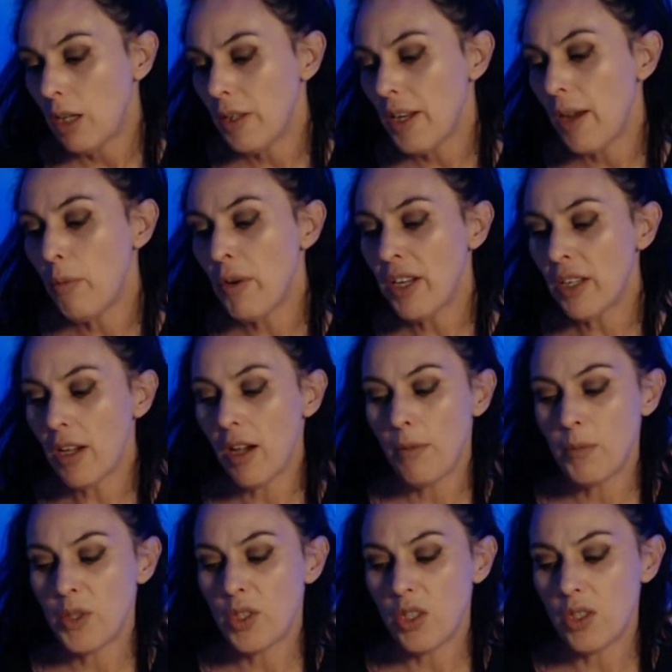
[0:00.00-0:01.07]
Now, when it
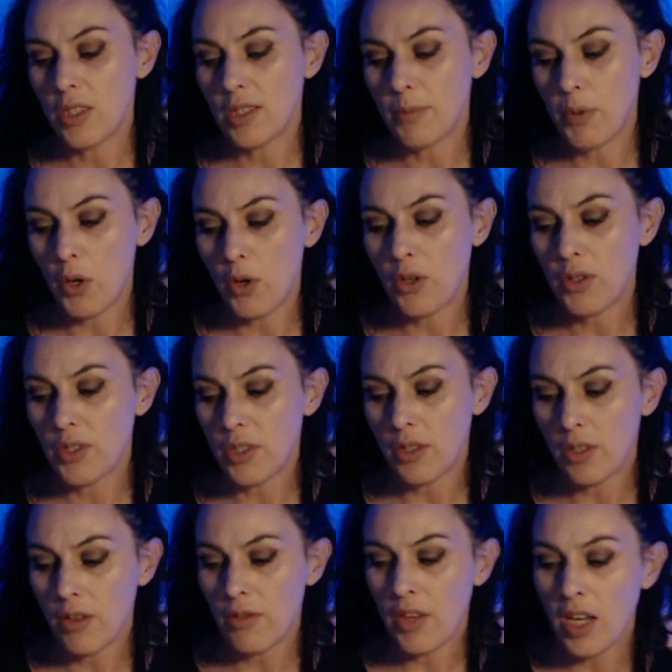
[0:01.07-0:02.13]
comes to this
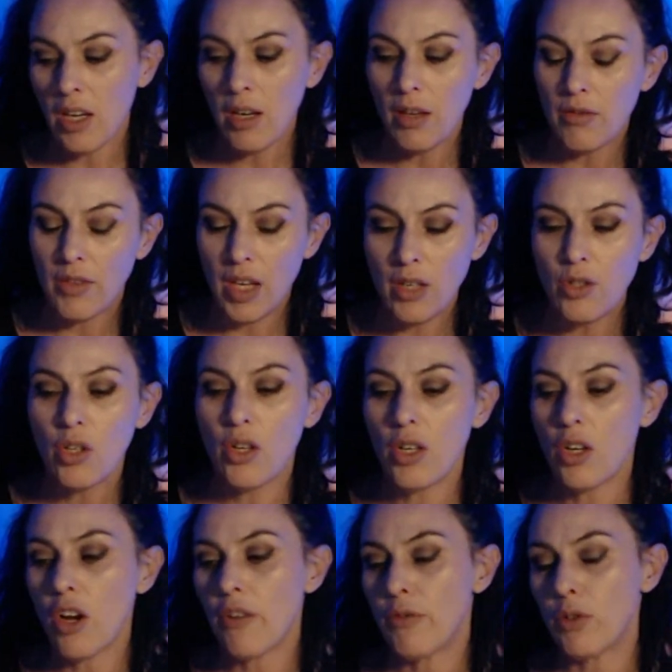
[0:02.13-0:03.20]
person, they're
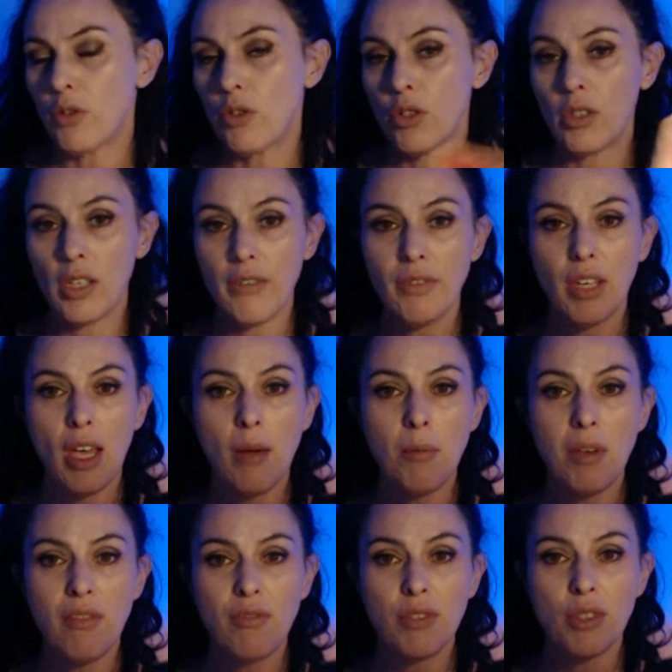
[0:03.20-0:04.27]
turning over a new leaf. It can
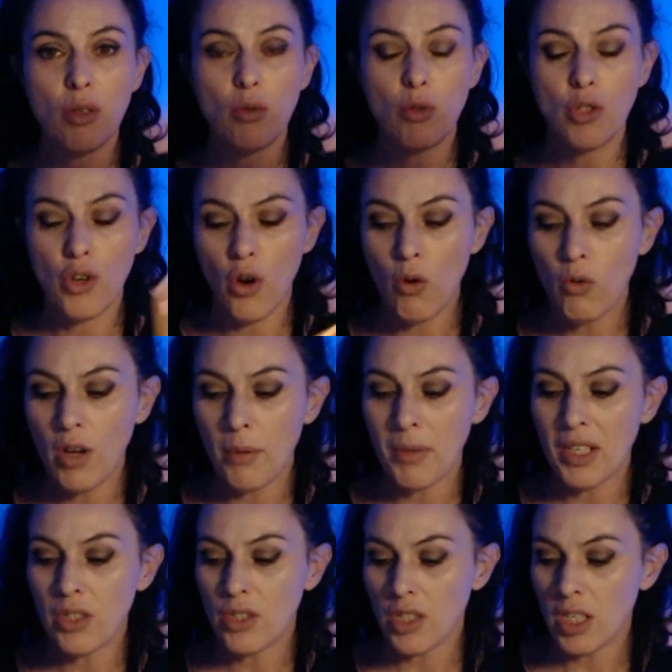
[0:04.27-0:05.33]
be a physical child coming
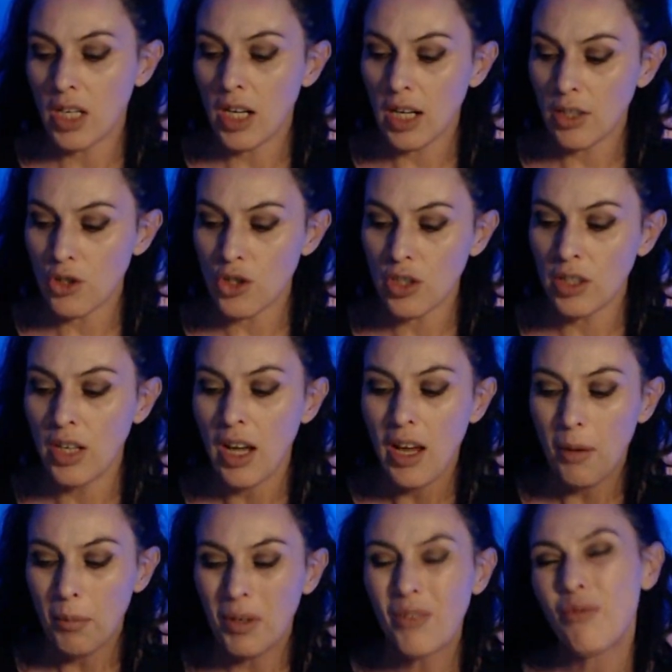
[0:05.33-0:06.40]
into the connection,
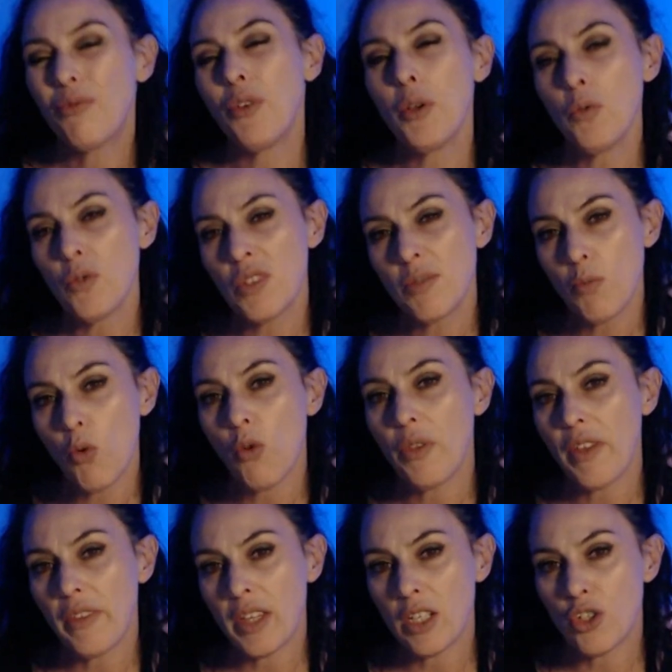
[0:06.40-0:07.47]
but it feels more
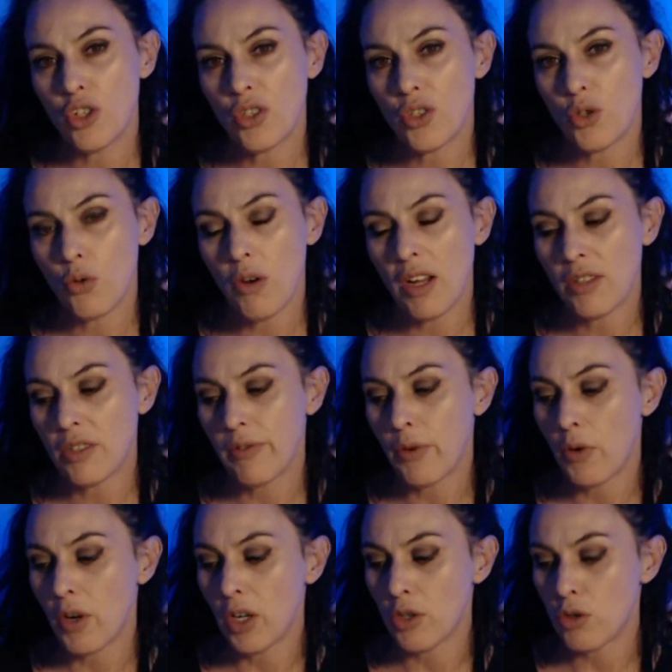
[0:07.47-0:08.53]
that they're just
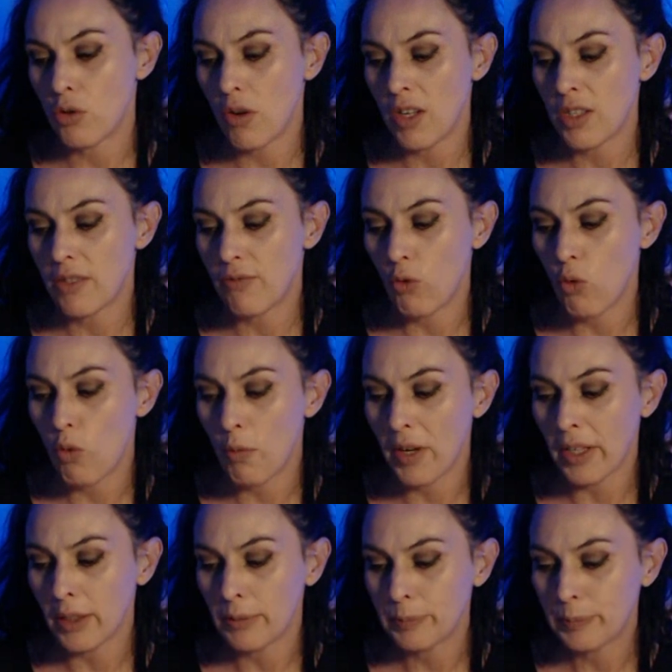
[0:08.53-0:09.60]
transferring and
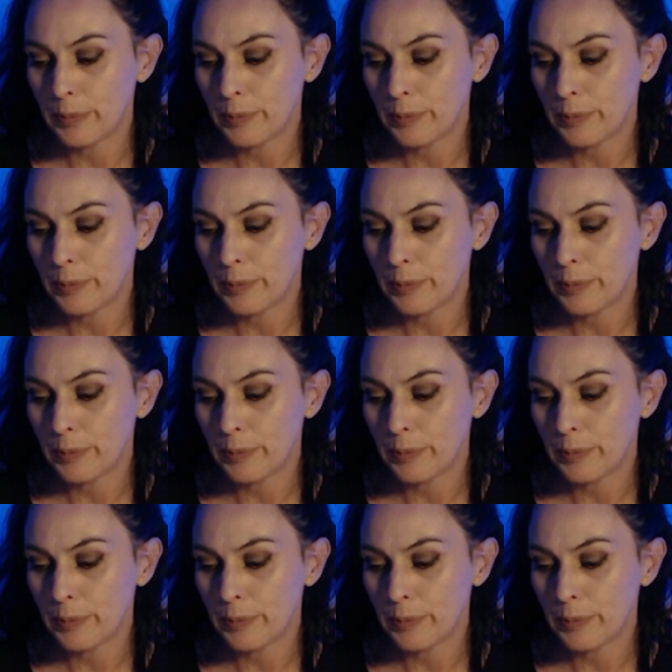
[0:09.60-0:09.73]
transforming.